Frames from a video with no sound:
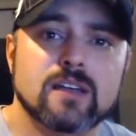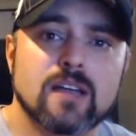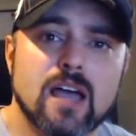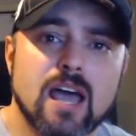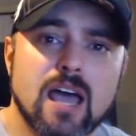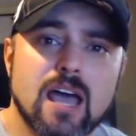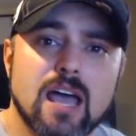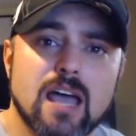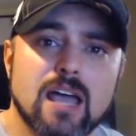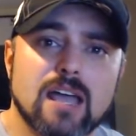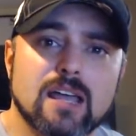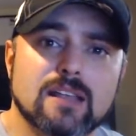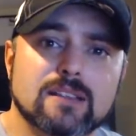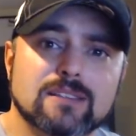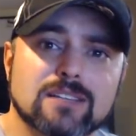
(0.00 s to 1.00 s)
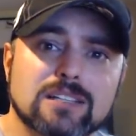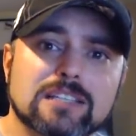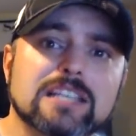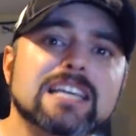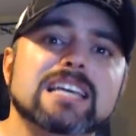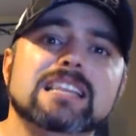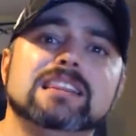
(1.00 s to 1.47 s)
and
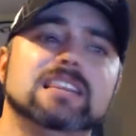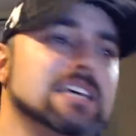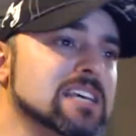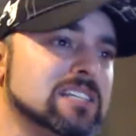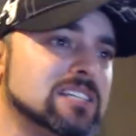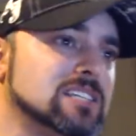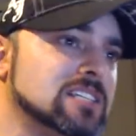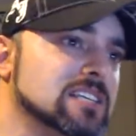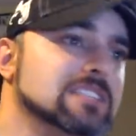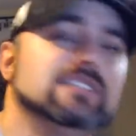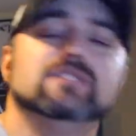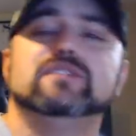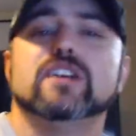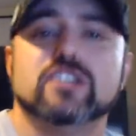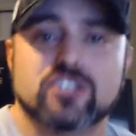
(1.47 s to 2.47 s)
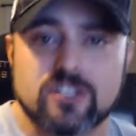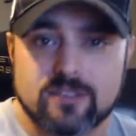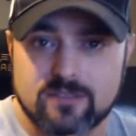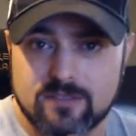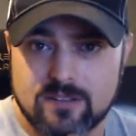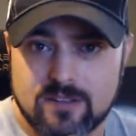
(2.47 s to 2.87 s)
lead this division.